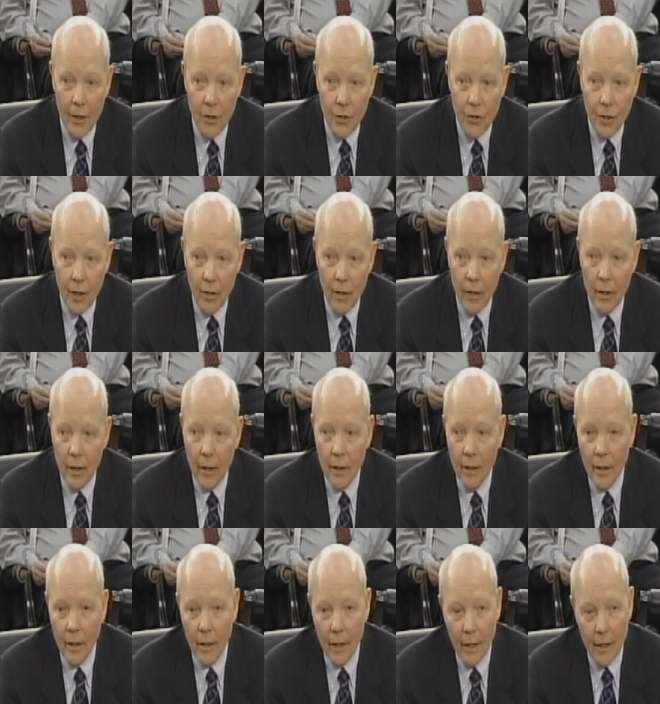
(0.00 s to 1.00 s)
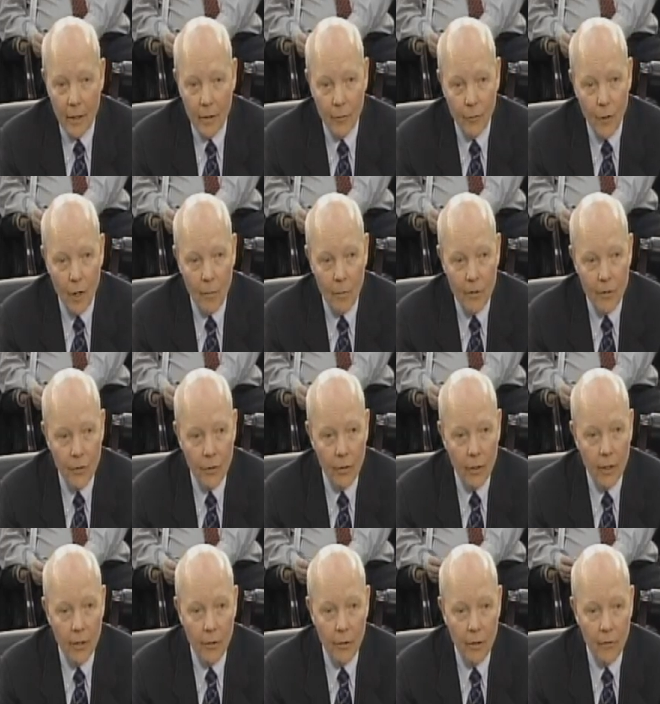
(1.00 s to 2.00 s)
starting late in the fall, but
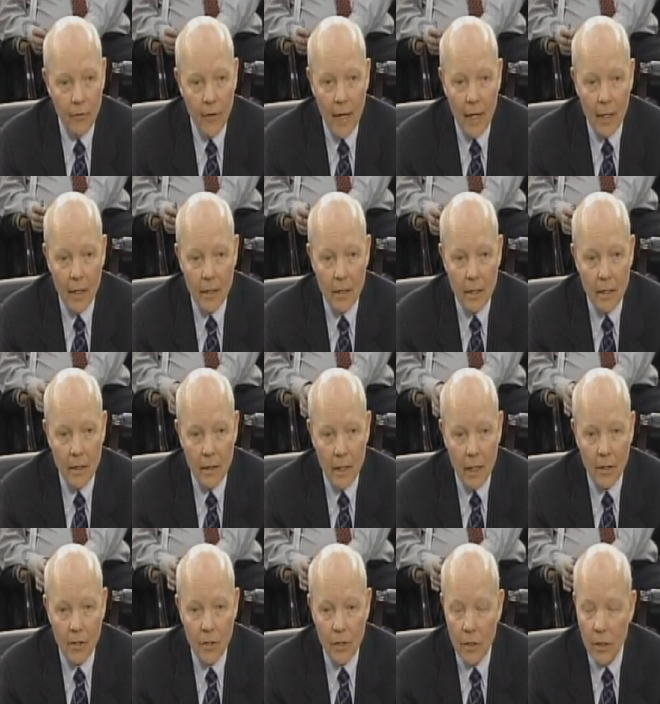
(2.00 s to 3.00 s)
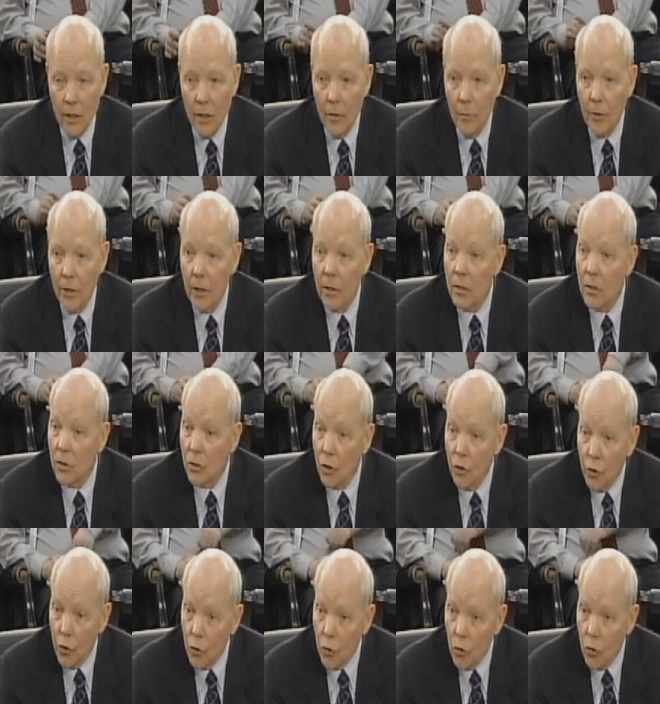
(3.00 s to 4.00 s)
certainly during filing season next year, because it's
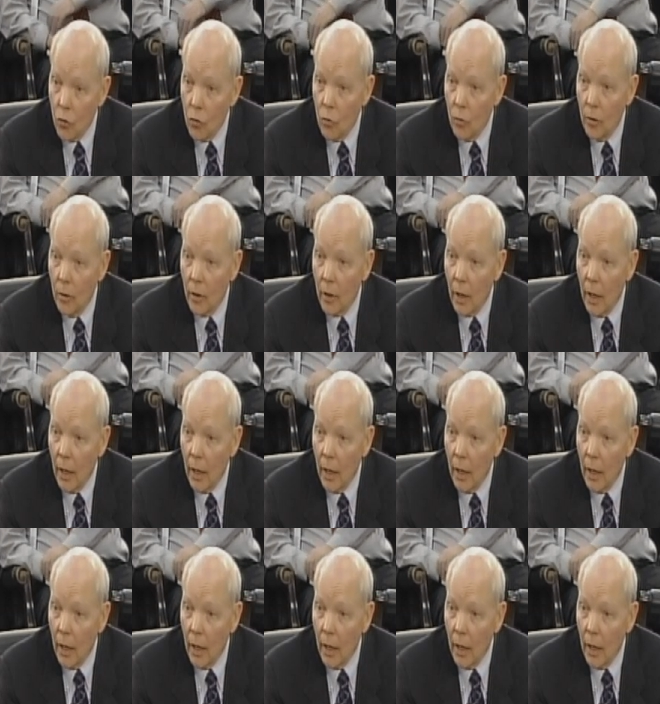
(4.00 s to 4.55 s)
a new